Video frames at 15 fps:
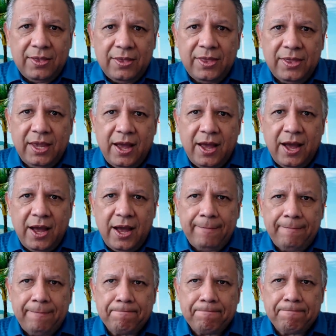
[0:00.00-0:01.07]
The...
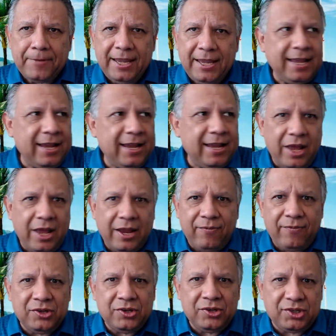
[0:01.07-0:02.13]
Um, Here,
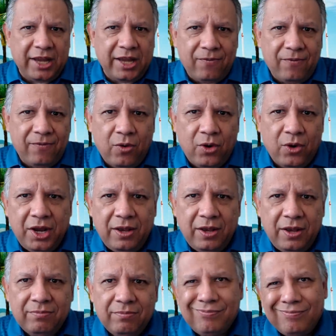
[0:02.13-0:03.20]
like, for instance, in
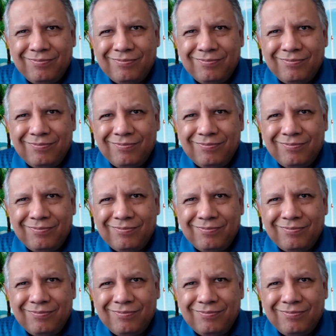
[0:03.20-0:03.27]
California,